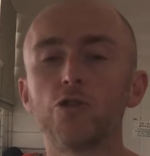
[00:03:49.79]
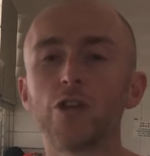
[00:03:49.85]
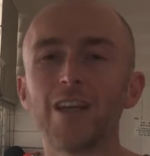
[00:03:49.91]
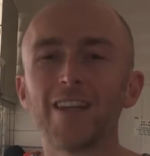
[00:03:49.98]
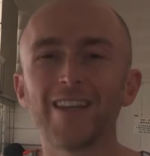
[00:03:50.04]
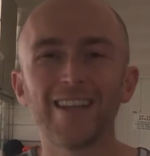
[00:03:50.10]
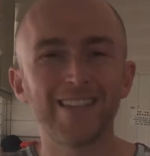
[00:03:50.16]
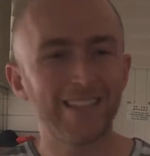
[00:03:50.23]
You
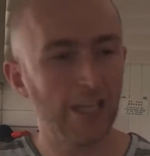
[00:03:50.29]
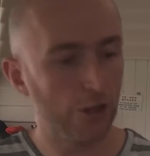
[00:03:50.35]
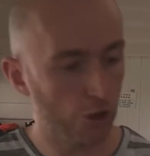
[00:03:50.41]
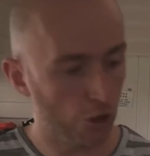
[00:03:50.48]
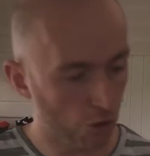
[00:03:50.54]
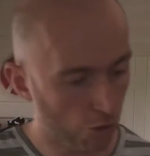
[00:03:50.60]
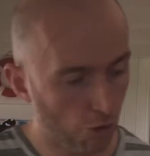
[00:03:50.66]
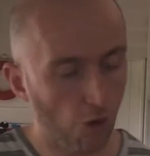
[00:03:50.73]
can understand
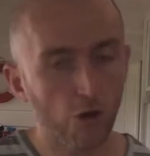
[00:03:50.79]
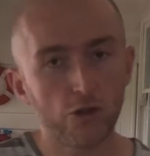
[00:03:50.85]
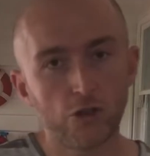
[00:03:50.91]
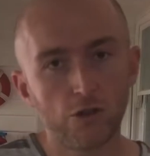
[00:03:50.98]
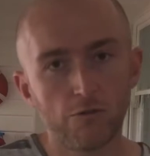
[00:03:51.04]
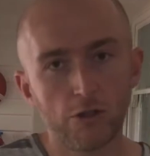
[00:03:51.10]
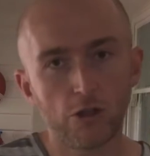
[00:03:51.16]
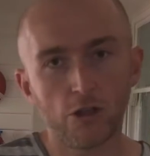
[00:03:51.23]
the cause
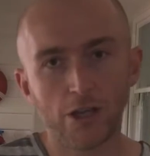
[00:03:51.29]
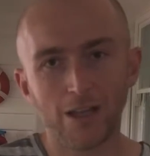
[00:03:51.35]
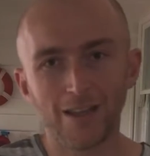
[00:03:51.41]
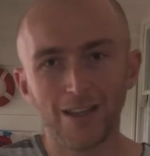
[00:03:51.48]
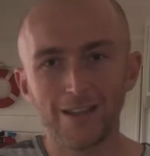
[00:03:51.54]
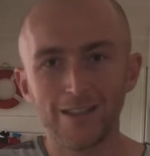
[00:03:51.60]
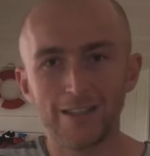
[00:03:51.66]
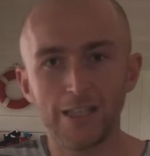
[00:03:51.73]
of it, you can
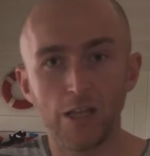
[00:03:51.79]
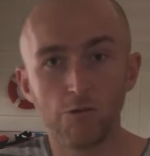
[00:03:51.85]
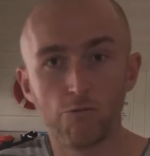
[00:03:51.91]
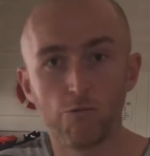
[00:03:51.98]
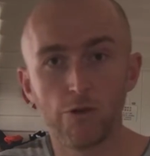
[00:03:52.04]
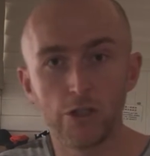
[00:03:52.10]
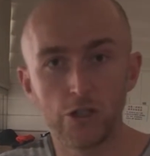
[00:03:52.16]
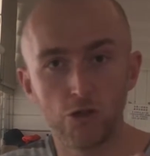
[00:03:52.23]
understand
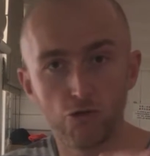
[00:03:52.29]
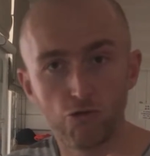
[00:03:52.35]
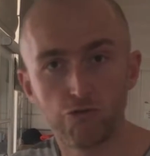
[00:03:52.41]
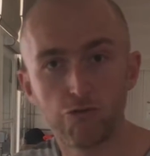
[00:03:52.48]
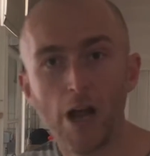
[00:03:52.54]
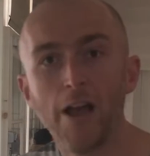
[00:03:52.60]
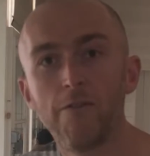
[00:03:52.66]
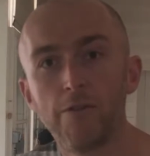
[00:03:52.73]
what's
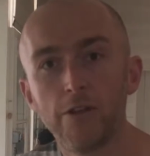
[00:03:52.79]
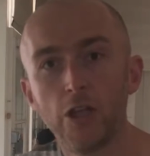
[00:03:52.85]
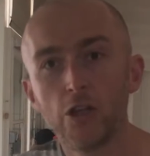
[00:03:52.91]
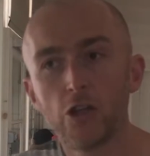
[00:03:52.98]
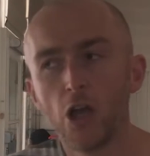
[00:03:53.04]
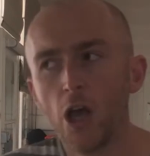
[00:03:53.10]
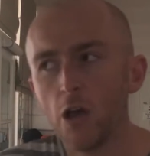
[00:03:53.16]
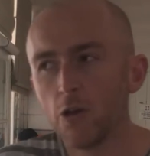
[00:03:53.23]
driving
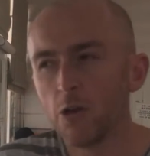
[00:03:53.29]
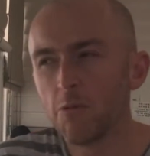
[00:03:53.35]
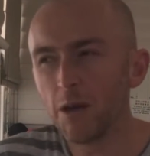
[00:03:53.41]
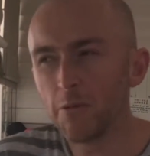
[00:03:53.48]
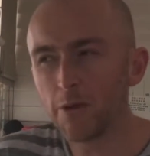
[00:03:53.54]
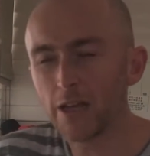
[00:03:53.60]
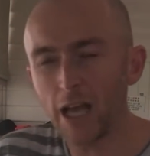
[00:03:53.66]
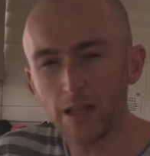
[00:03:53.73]
it, you
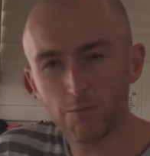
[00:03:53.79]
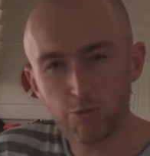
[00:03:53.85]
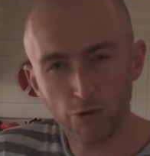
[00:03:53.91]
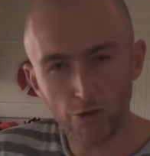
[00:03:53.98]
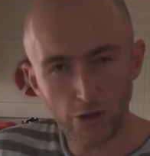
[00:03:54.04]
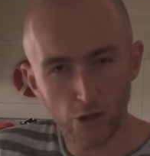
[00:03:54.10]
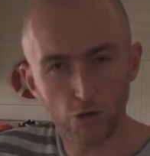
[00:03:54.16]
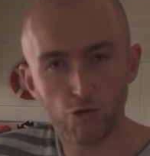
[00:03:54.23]
maybe can't put
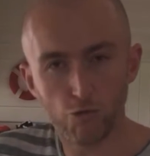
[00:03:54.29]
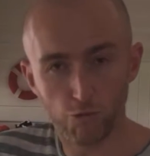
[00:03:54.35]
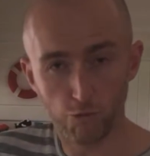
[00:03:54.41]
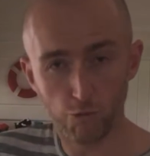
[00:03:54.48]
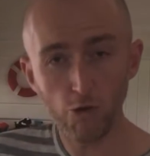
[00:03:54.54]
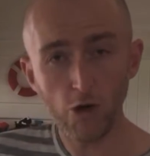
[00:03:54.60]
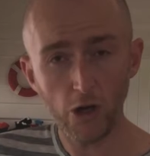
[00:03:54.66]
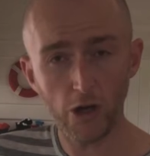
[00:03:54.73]
it into
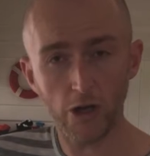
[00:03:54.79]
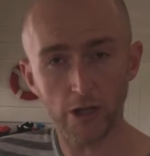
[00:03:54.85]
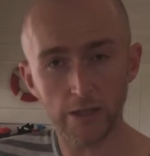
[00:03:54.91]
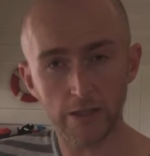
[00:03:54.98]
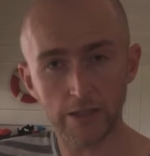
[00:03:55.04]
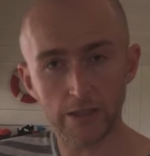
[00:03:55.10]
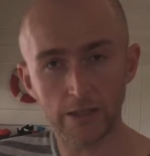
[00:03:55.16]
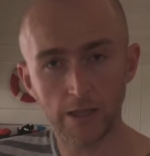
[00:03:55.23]

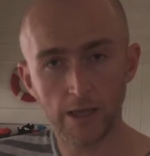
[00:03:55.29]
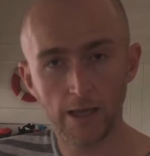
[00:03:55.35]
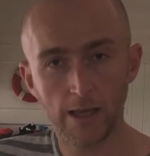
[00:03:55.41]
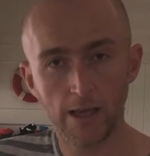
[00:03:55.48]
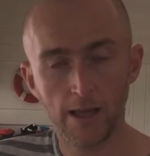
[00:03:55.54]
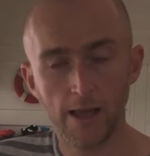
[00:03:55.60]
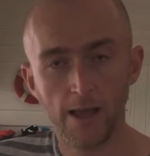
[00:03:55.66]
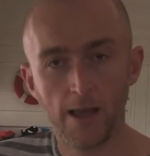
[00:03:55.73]
words,
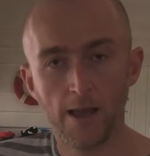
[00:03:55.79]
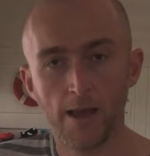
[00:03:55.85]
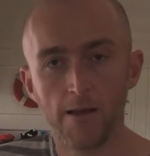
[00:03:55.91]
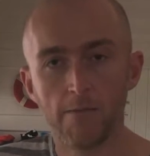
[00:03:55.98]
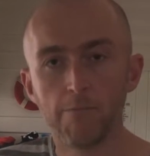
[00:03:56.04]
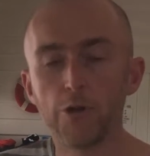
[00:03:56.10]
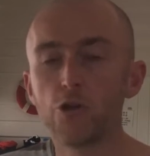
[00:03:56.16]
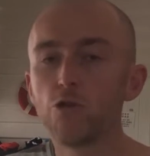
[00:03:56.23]

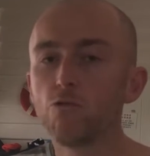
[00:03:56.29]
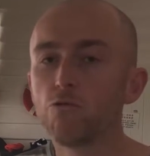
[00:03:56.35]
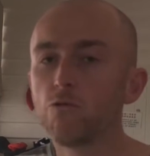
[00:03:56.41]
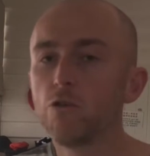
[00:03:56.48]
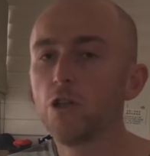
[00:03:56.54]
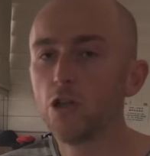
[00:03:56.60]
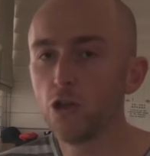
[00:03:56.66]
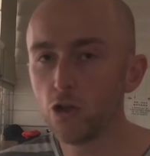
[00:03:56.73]
but you
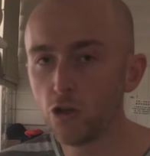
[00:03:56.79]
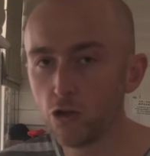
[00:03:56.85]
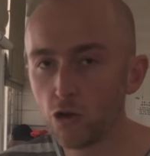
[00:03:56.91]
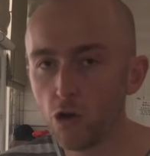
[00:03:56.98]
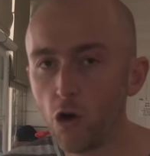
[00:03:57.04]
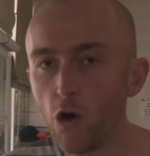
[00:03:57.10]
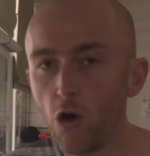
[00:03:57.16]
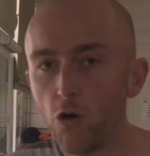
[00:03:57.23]
really
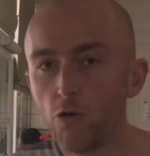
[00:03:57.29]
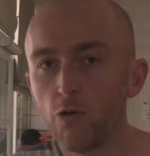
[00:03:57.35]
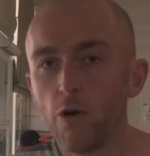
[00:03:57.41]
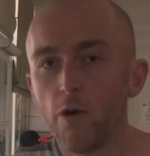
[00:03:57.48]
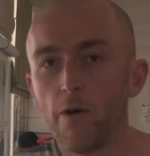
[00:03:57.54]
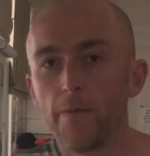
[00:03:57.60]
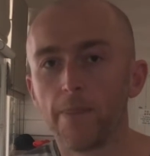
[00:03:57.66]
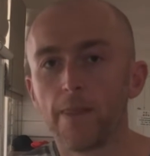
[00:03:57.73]

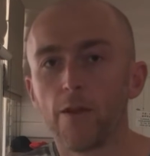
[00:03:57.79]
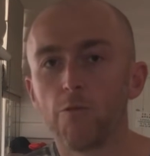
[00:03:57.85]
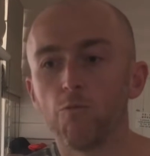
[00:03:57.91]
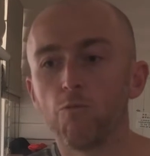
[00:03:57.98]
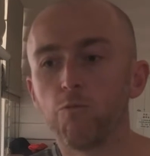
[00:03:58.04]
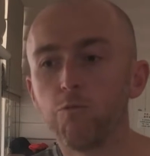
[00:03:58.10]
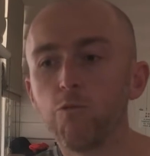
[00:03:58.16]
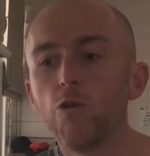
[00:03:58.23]
know
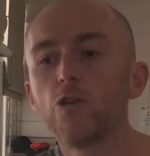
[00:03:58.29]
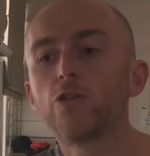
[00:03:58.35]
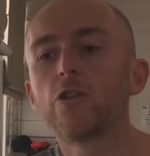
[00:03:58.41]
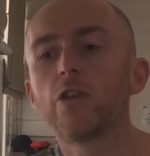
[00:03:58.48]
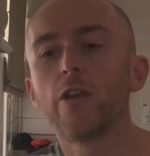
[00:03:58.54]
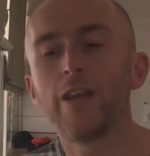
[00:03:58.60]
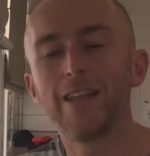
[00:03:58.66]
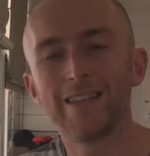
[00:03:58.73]
what
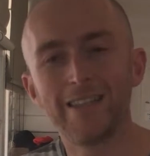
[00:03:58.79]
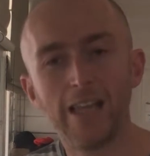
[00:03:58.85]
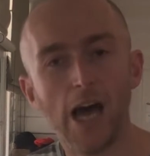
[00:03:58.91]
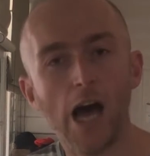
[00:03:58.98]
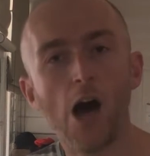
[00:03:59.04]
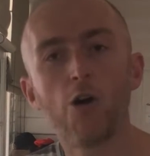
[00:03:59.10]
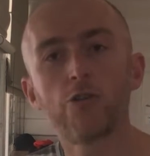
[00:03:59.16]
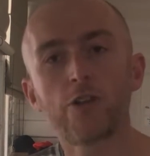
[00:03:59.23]
is
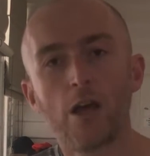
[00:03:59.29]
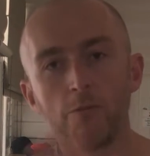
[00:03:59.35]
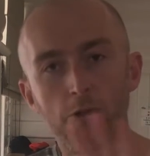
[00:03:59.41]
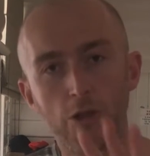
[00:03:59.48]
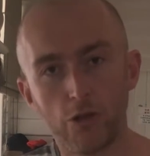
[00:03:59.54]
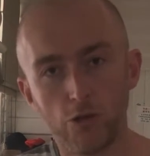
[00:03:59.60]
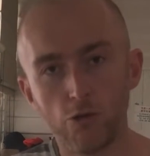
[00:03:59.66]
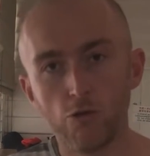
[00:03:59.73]
the outcome
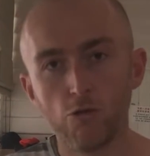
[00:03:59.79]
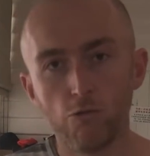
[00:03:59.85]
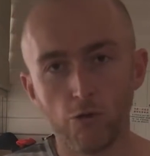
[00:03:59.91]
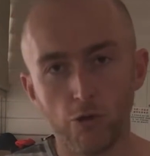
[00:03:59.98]
that you